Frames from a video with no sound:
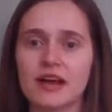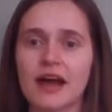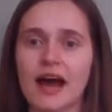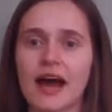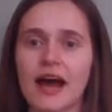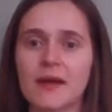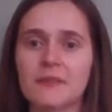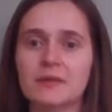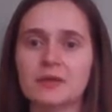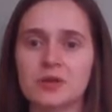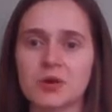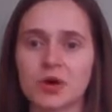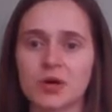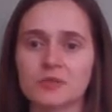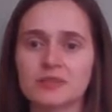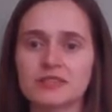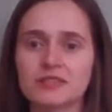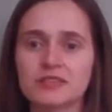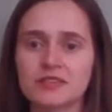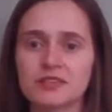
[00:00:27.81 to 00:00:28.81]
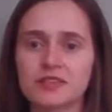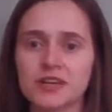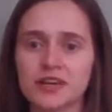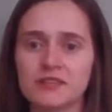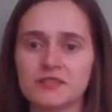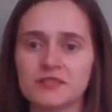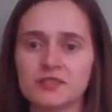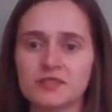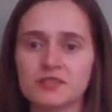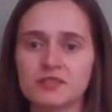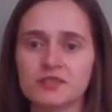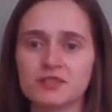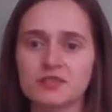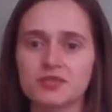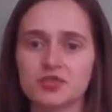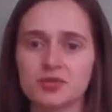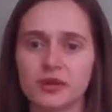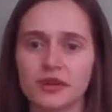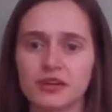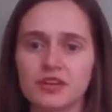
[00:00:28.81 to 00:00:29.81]
I am enormously grateful to
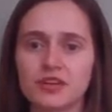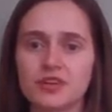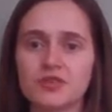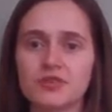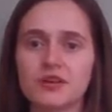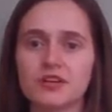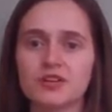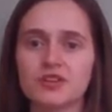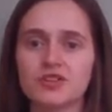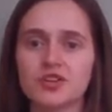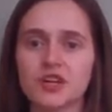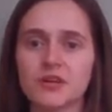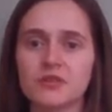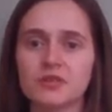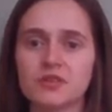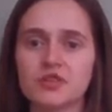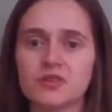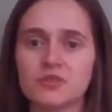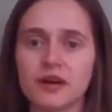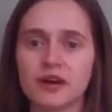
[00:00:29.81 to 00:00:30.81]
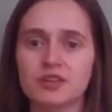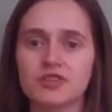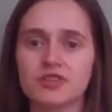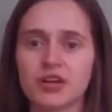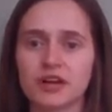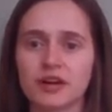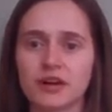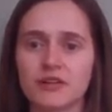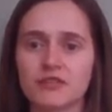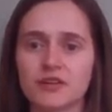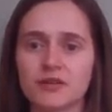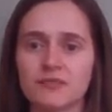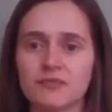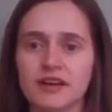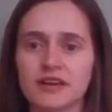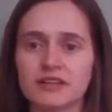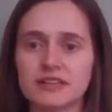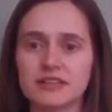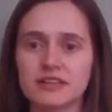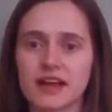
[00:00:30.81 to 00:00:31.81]
join you and share with you my journey from
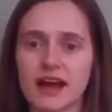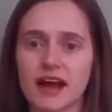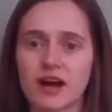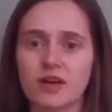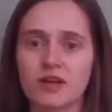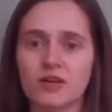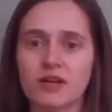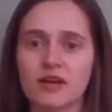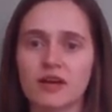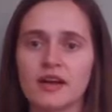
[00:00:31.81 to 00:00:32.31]
then to now